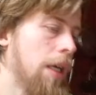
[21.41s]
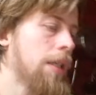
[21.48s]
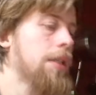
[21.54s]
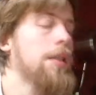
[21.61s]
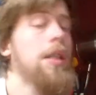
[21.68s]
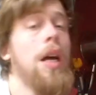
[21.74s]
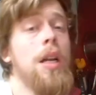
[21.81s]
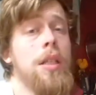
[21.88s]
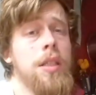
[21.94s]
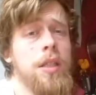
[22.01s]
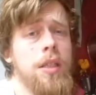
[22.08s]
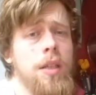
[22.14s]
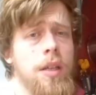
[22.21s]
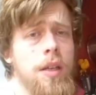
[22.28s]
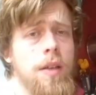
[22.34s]
it
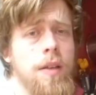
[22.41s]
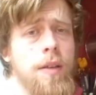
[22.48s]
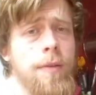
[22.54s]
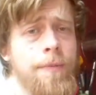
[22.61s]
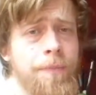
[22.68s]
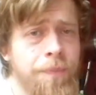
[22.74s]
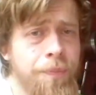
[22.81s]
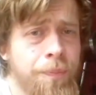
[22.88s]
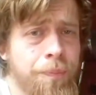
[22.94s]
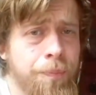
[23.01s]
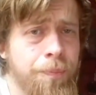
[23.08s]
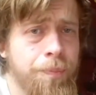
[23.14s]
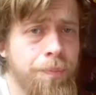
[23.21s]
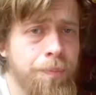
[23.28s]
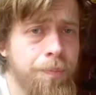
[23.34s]
starts mm,
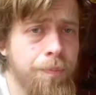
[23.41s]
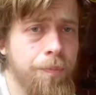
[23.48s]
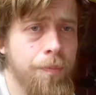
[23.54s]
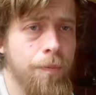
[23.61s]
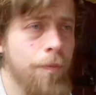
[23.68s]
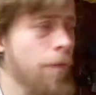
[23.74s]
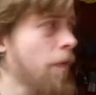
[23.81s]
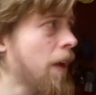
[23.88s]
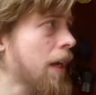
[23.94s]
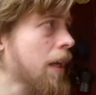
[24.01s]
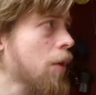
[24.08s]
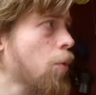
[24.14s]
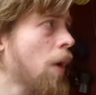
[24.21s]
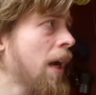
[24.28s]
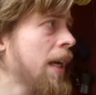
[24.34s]
very
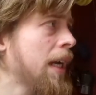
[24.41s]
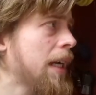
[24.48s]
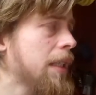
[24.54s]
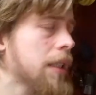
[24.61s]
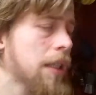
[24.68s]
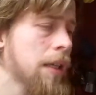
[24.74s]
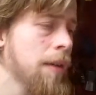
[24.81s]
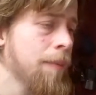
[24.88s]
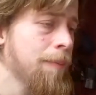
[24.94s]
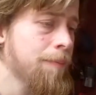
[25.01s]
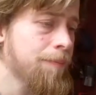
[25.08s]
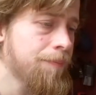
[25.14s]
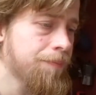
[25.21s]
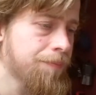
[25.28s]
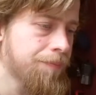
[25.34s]
quiet eh?
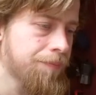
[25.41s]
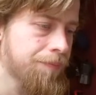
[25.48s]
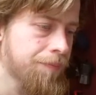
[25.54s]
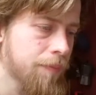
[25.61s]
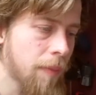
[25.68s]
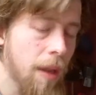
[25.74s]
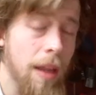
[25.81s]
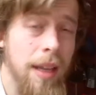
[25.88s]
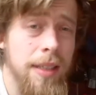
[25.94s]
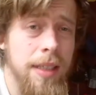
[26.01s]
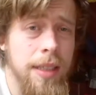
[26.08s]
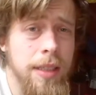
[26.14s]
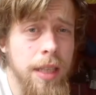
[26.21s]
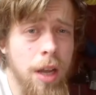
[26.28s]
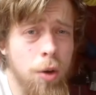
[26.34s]
and
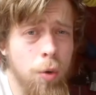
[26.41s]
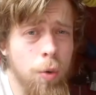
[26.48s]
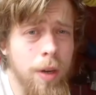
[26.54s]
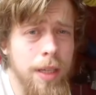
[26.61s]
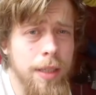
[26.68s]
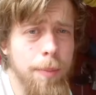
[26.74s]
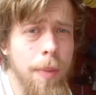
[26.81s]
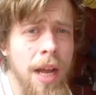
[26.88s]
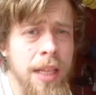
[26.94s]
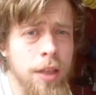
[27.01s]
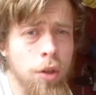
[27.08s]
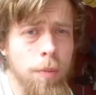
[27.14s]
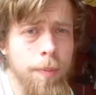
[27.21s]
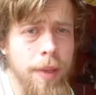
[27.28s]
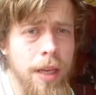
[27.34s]
the sound quality
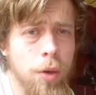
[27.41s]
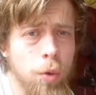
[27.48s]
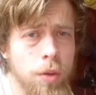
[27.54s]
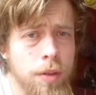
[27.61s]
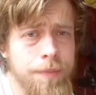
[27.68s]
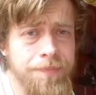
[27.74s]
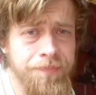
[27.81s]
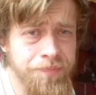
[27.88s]
might not be good